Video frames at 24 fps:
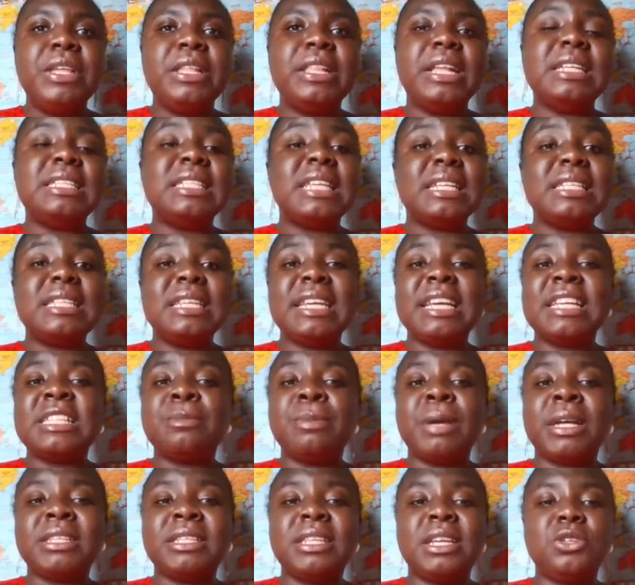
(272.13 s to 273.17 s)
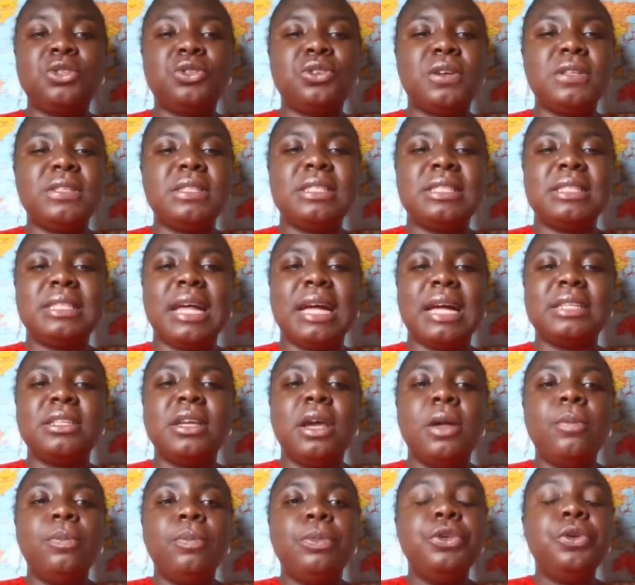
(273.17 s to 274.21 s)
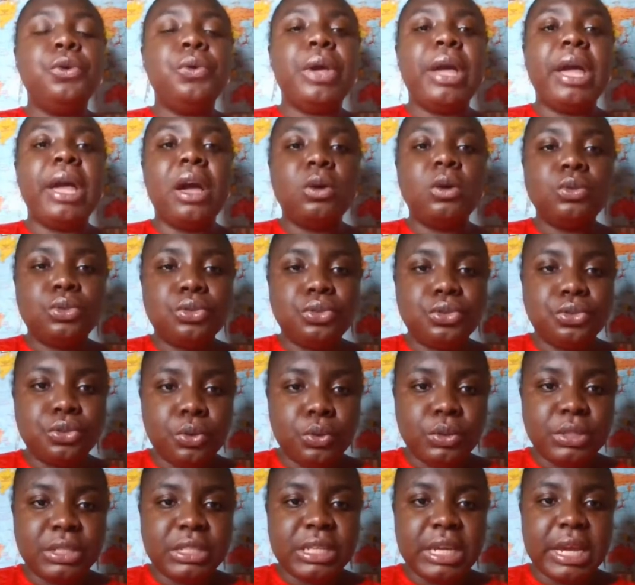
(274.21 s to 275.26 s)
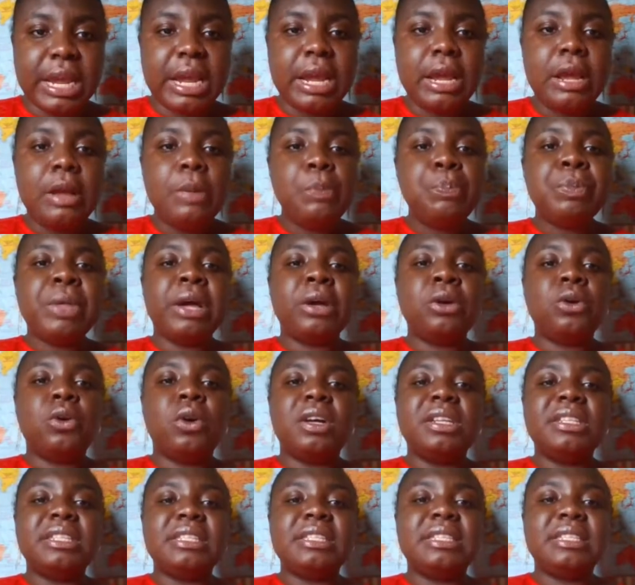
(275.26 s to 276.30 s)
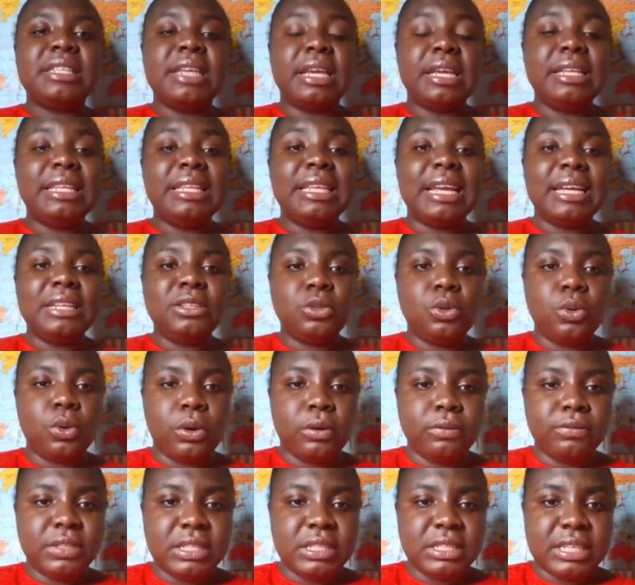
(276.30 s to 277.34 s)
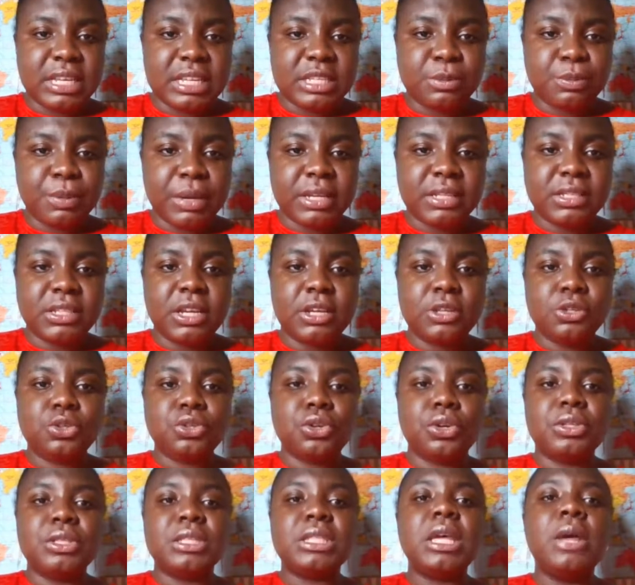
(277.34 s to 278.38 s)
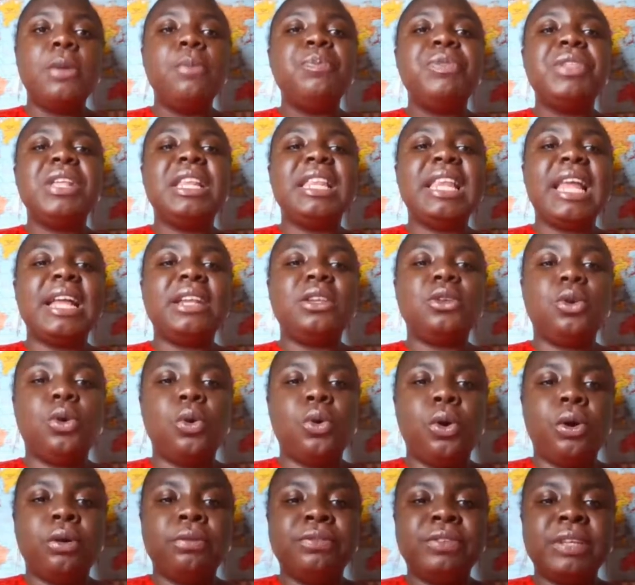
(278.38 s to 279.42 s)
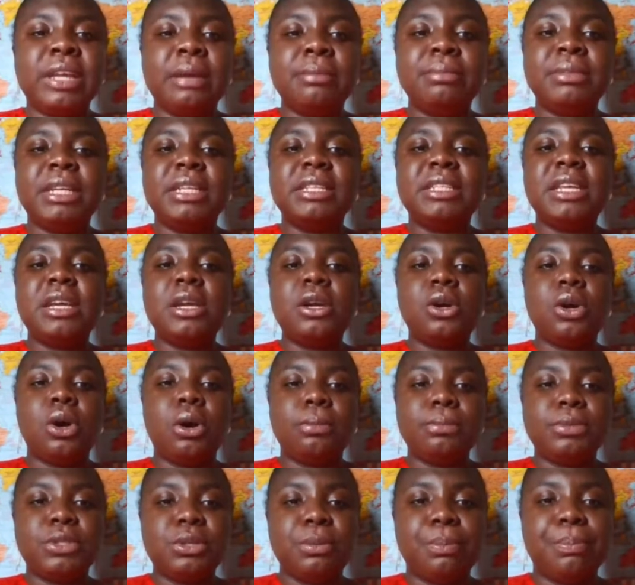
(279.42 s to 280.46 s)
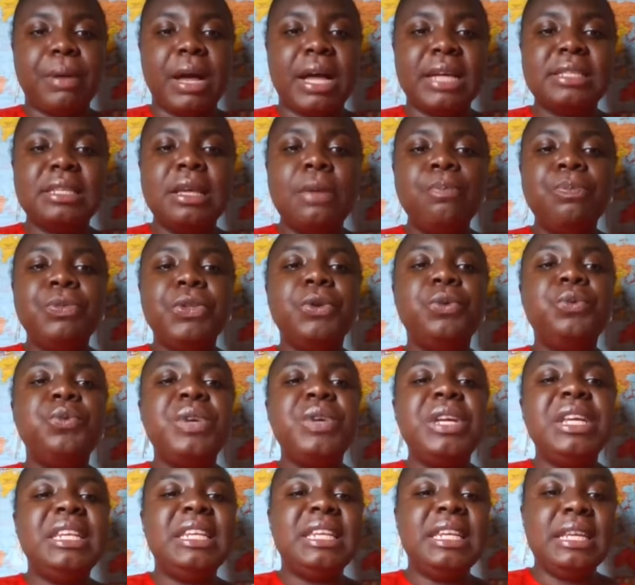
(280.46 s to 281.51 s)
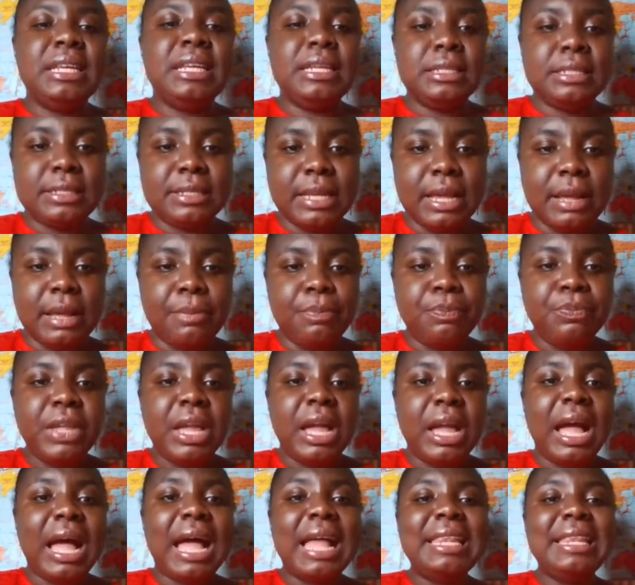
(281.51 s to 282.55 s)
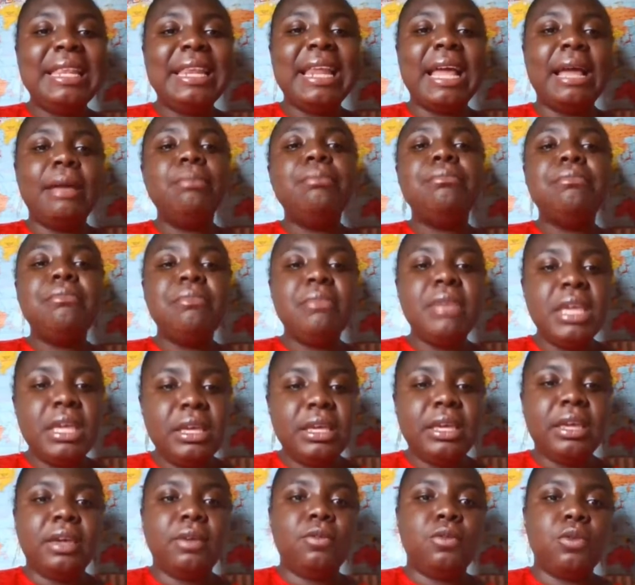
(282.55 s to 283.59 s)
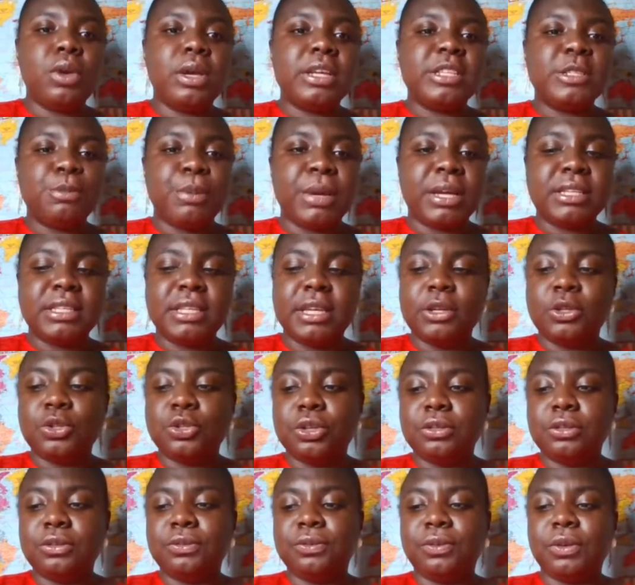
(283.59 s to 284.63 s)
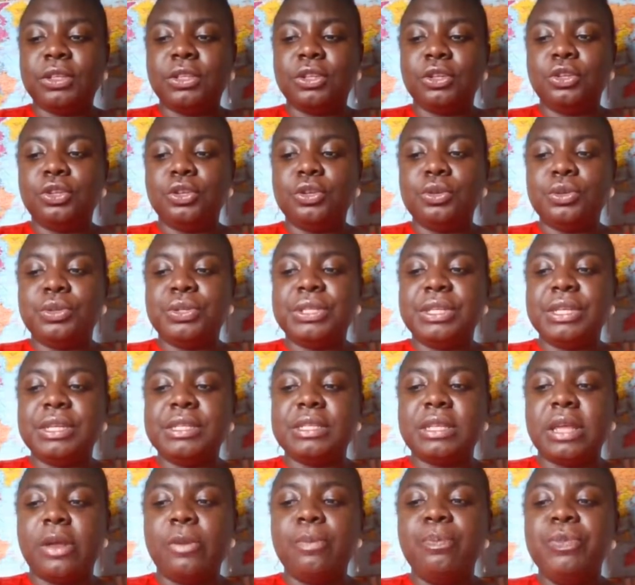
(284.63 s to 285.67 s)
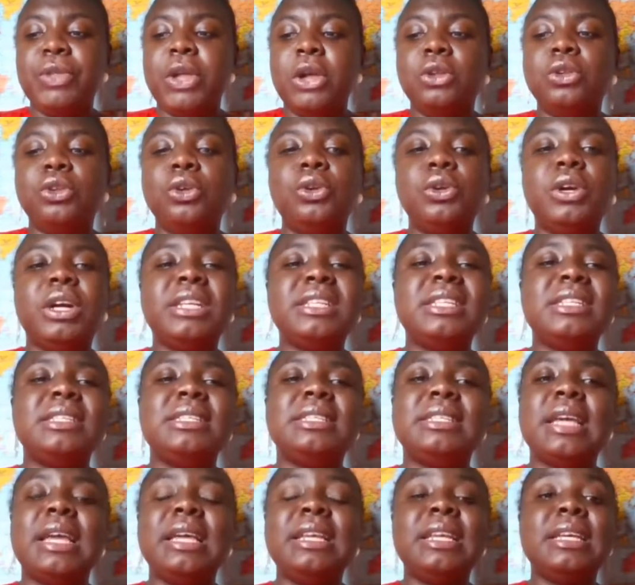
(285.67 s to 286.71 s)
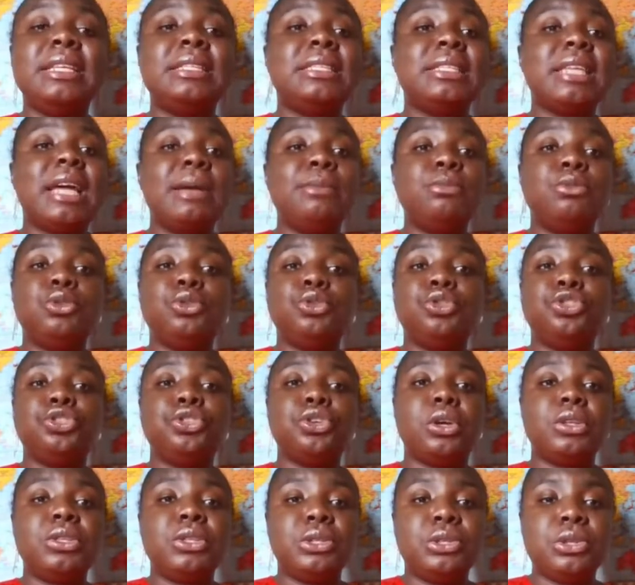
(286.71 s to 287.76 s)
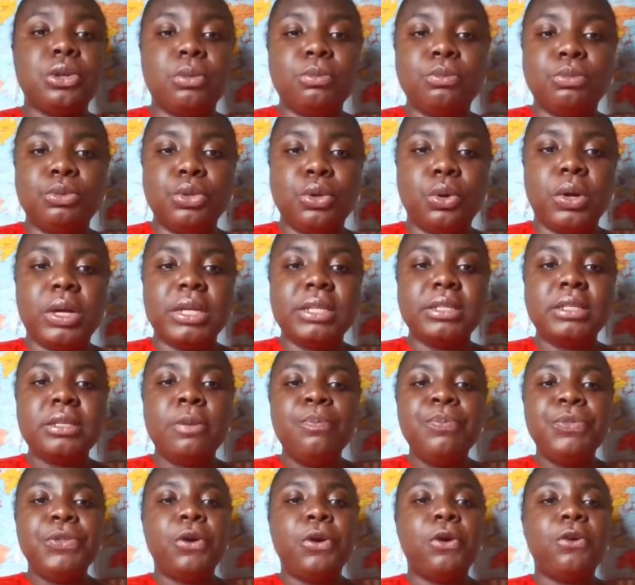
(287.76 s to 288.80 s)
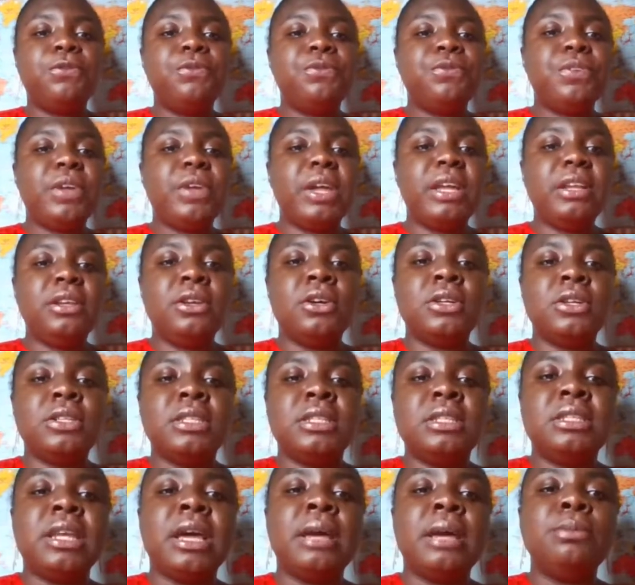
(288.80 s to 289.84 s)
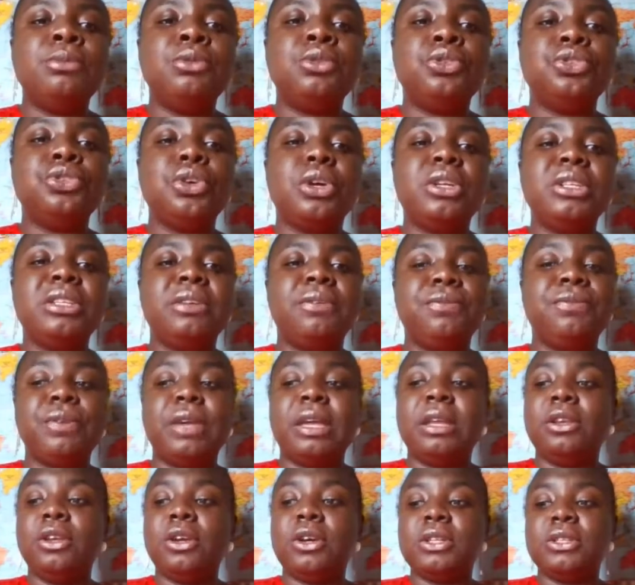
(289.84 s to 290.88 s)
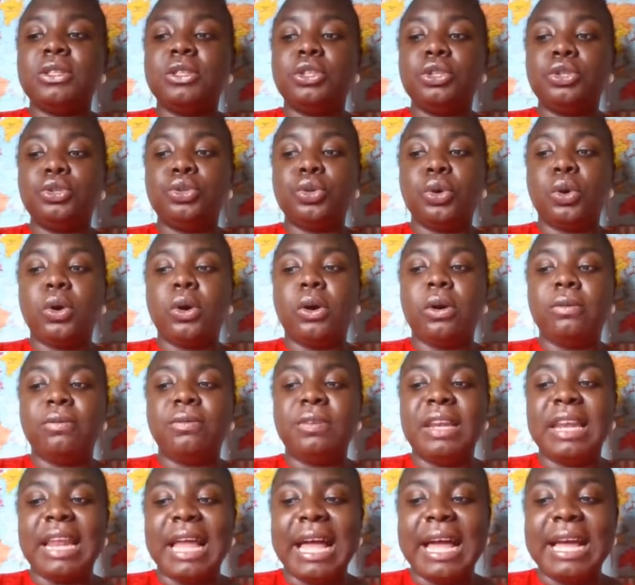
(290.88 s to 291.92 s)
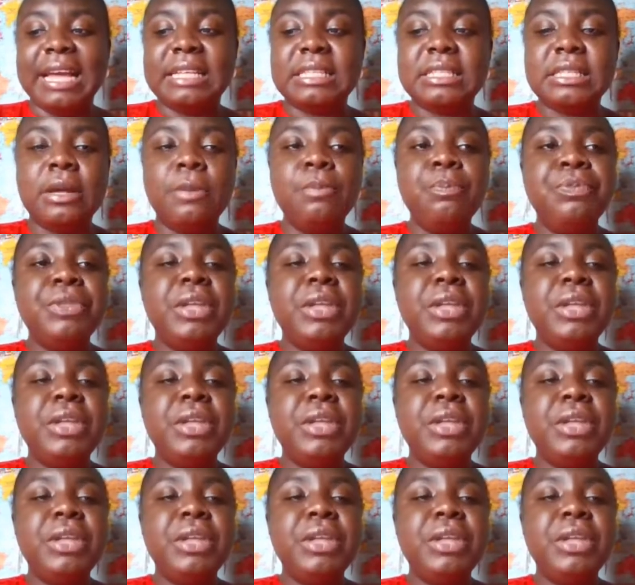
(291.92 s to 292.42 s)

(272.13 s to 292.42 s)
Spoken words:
There are certain expectations that you held so dear. And God is saying, let go of these expectations. Let go of them. They didn't come to pass. Release them. And let me give you expectations for the new season. The Lord is saying, it's time to shut some doors of failures. It's time to shut the door of lies.